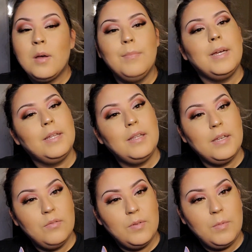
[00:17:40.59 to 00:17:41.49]
But thank
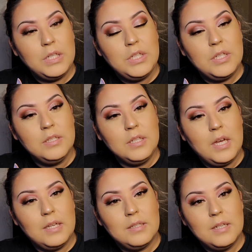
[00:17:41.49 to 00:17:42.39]
you for watching. See you
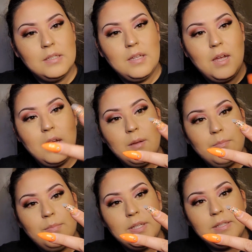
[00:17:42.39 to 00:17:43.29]
guys next
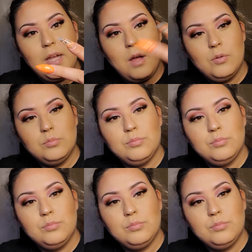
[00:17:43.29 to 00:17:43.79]
time. Peace out.